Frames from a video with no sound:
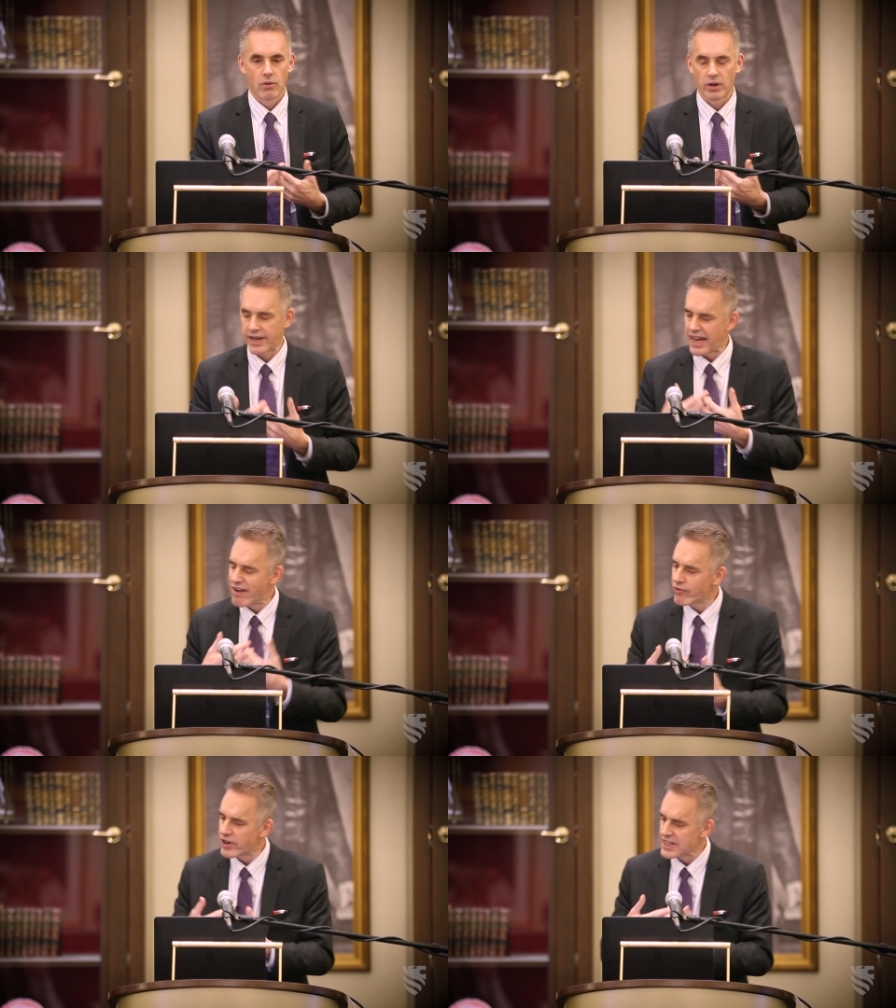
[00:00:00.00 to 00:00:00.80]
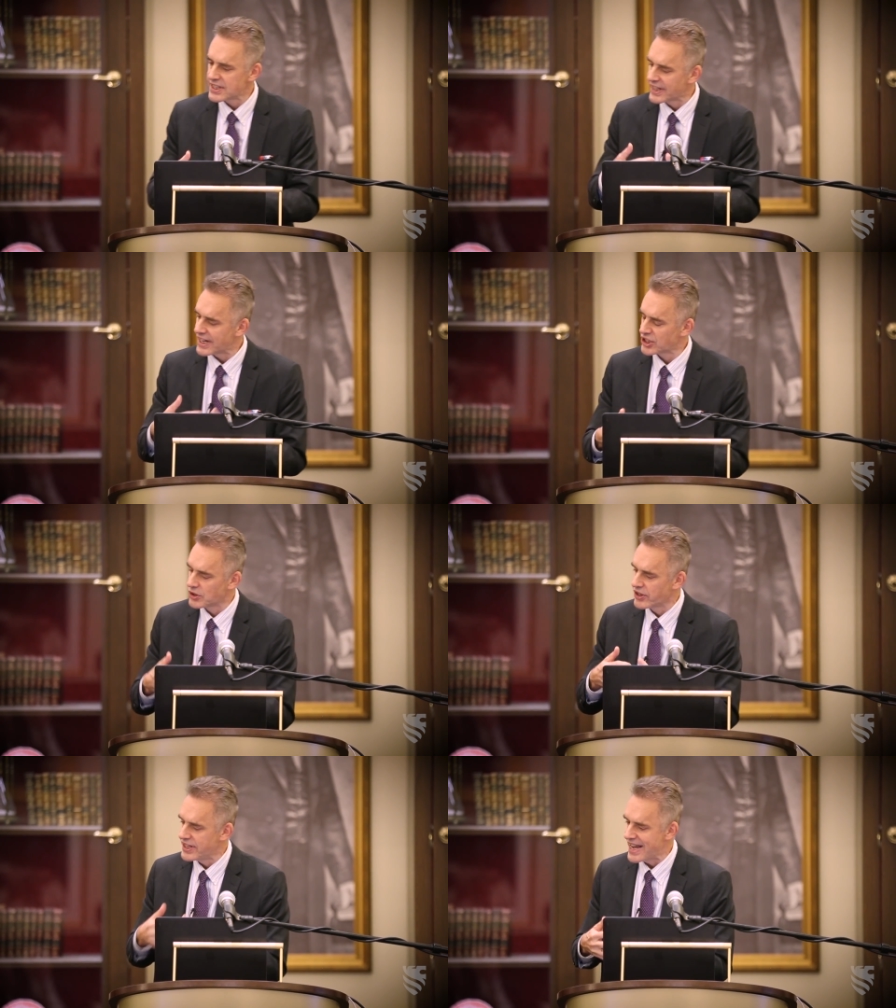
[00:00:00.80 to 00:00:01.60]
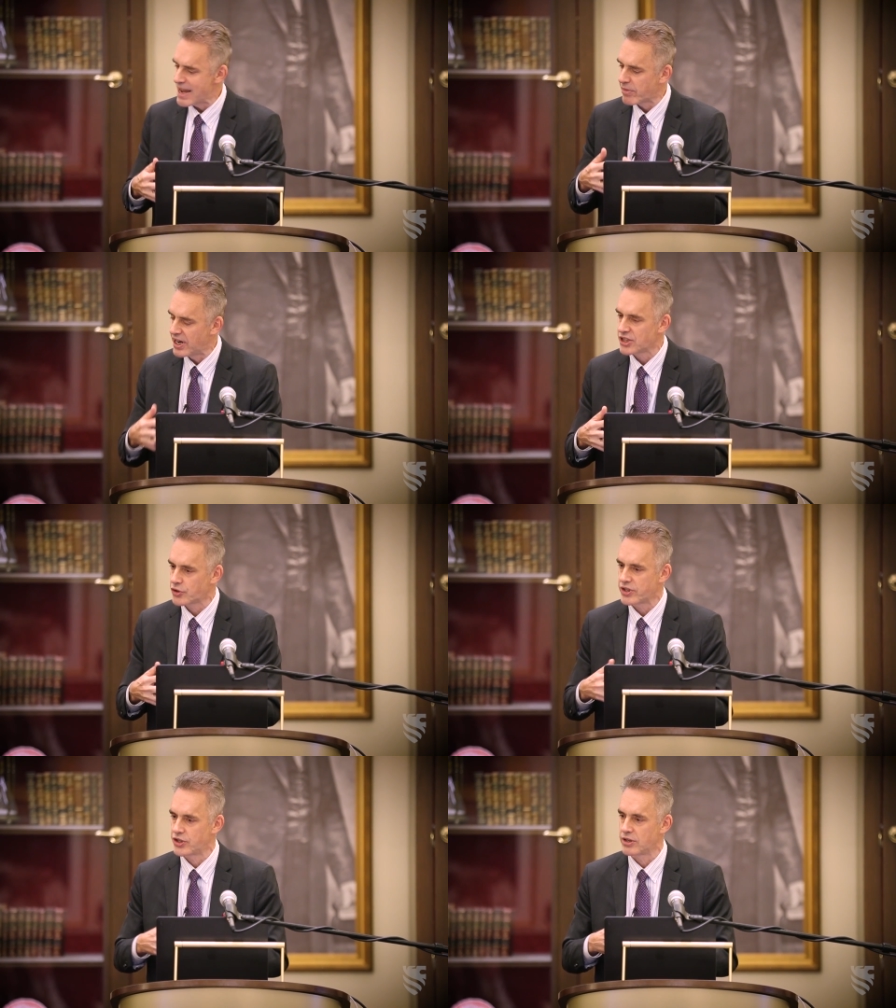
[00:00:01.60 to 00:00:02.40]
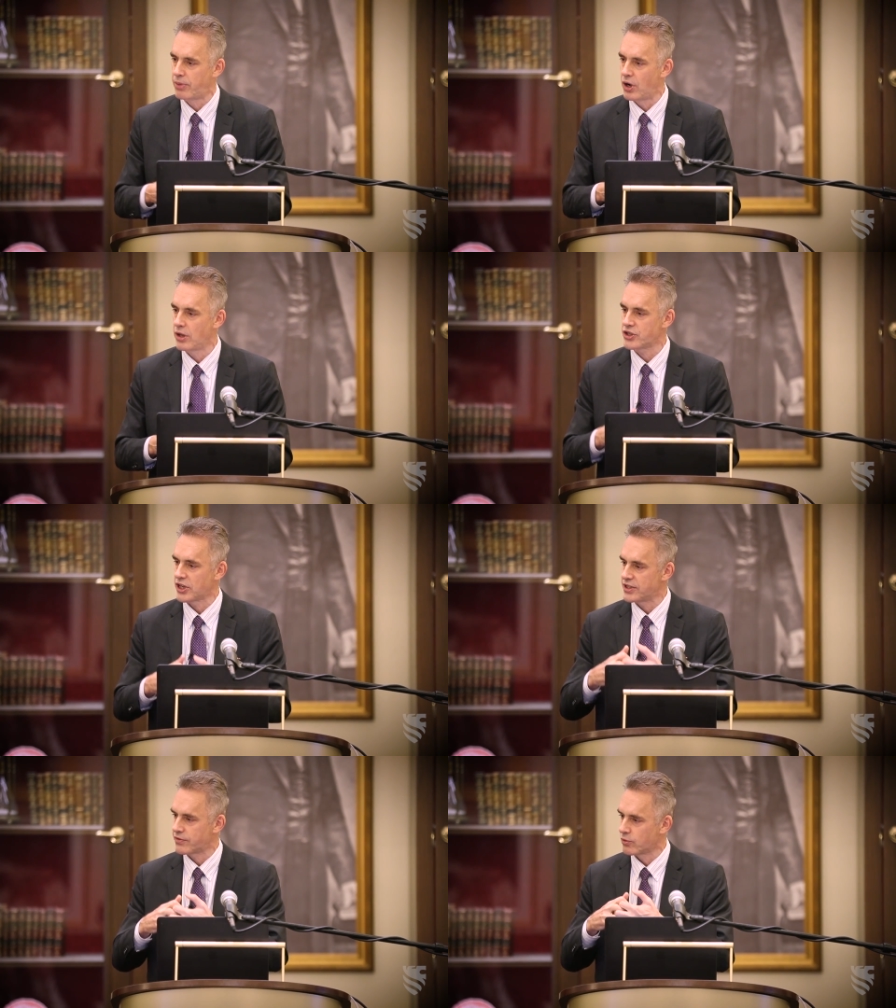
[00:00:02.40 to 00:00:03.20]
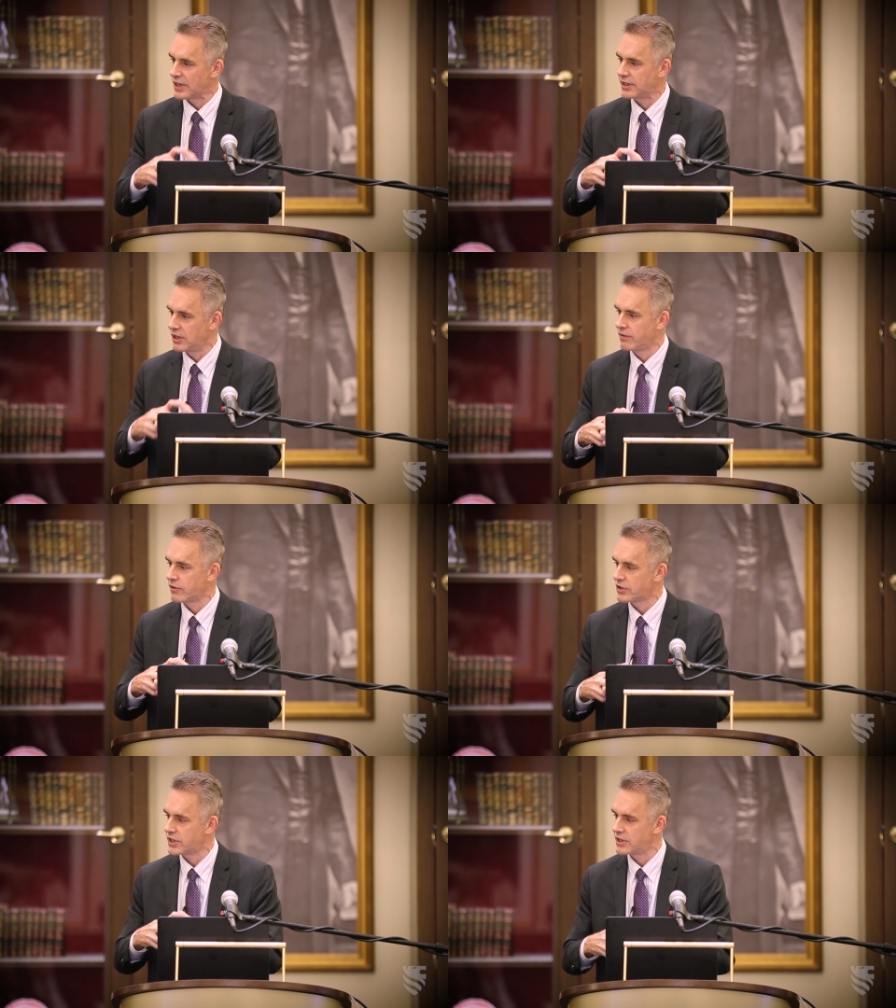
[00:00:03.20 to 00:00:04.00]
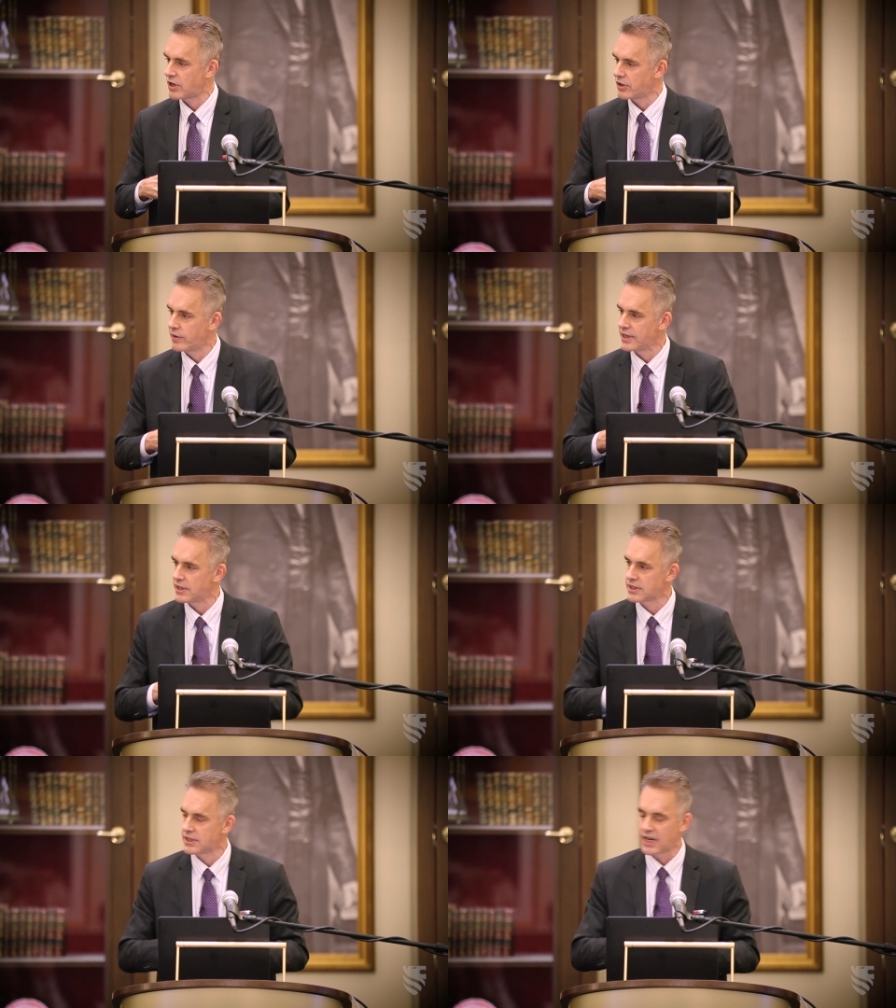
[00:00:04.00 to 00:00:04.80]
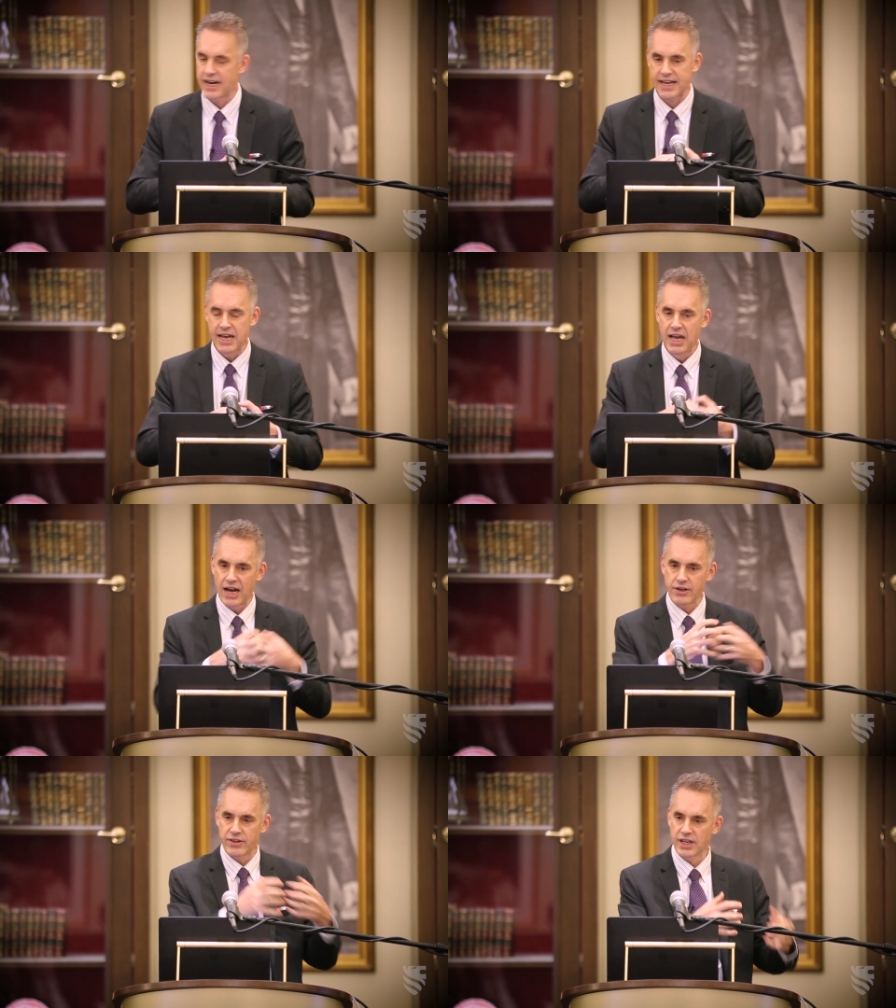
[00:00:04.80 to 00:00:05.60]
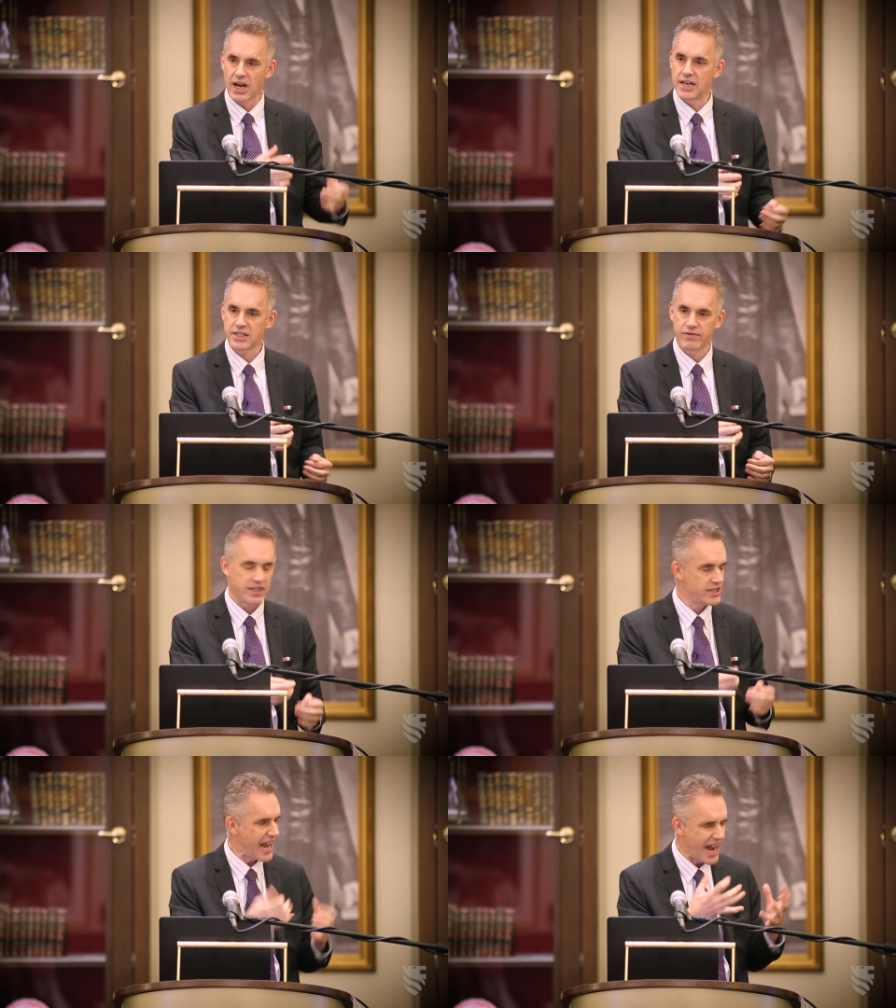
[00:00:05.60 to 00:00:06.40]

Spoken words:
Like every intellectual in the damn country should apologize for what the universities are doing to society under the guise of these